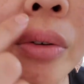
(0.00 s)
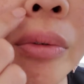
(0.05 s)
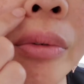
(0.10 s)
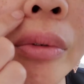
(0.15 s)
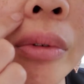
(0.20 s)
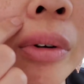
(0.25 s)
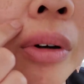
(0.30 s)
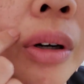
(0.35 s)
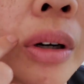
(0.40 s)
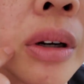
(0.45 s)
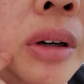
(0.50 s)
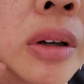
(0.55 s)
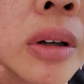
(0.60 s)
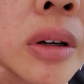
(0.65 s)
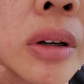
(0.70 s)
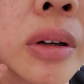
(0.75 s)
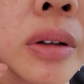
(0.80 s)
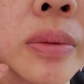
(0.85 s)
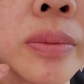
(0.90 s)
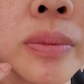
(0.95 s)
right
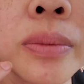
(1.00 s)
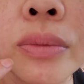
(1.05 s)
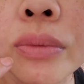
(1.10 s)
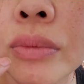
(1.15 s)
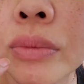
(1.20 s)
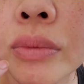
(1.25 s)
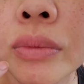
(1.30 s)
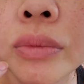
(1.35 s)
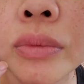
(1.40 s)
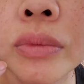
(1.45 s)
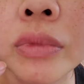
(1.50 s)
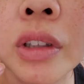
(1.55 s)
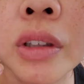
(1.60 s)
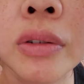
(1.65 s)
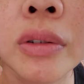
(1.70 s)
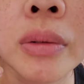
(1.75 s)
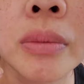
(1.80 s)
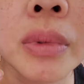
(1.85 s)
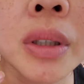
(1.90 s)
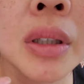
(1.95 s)
here
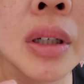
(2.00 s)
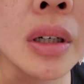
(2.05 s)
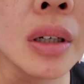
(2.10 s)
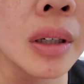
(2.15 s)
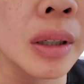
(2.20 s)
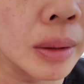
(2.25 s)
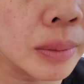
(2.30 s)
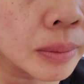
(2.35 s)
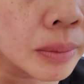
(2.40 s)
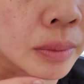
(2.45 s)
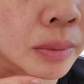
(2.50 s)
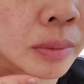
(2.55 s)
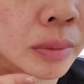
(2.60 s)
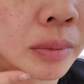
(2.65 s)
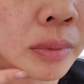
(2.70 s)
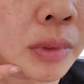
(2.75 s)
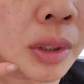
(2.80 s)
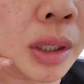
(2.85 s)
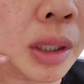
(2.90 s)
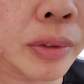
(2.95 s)
from me talking.
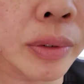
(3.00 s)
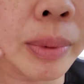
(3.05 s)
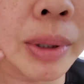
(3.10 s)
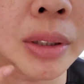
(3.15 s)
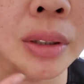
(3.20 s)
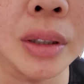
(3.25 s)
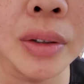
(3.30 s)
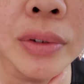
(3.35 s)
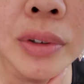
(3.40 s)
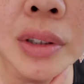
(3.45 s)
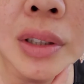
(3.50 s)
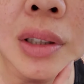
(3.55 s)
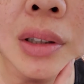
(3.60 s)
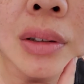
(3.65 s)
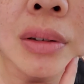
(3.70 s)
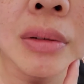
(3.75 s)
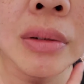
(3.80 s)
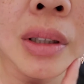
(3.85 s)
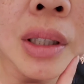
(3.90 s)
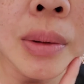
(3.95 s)
And if it makes a difference
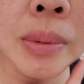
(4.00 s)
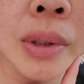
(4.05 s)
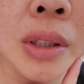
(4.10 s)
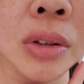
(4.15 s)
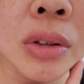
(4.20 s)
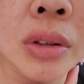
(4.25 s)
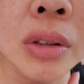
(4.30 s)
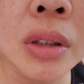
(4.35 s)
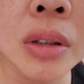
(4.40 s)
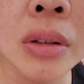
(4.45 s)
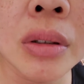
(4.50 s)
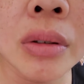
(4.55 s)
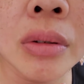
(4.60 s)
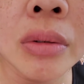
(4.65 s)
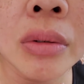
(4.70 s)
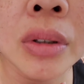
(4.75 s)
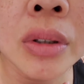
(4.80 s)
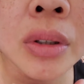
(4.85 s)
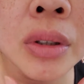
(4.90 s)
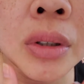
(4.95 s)
here, that'd be interesting
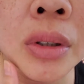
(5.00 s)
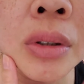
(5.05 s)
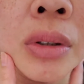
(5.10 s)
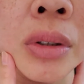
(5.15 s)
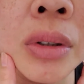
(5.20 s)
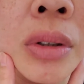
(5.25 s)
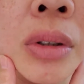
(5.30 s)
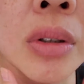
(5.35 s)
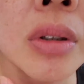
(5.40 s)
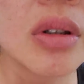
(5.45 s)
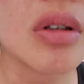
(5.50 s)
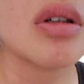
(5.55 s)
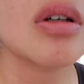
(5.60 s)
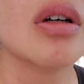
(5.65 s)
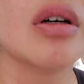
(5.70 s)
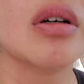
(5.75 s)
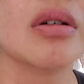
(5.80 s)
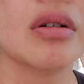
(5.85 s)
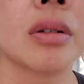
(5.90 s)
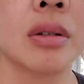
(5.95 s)
too.
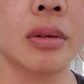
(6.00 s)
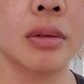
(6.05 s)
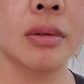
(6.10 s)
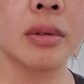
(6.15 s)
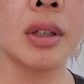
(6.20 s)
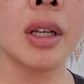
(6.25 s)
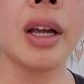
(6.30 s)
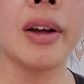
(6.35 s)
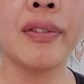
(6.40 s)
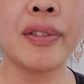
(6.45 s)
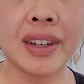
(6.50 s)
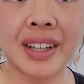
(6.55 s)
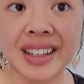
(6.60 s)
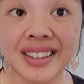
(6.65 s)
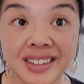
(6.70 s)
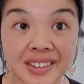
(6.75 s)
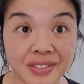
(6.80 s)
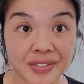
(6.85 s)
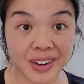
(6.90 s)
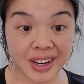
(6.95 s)
Yeah. If it
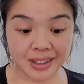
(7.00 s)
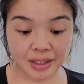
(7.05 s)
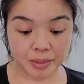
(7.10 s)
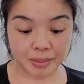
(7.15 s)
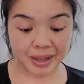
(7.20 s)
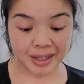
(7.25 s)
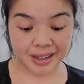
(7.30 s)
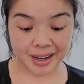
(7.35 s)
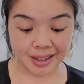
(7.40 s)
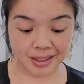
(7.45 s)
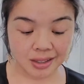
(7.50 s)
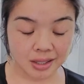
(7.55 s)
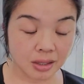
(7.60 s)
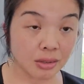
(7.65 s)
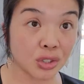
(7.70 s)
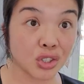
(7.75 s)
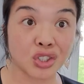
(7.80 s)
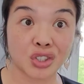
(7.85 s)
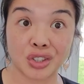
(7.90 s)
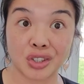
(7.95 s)
does affect on my neck
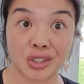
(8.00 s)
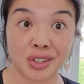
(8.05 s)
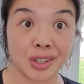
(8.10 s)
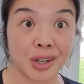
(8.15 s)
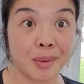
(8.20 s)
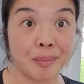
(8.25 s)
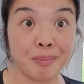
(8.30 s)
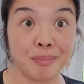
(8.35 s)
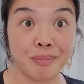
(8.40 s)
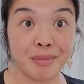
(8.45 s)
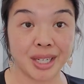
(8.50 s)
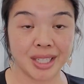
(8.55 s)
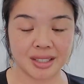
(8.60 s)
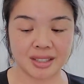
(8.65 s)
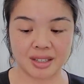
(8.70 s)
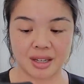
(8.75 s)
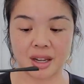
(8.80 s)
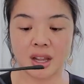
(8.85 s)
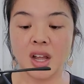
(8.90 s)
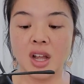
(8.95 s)
too, sure,
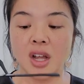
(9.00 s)
amazing.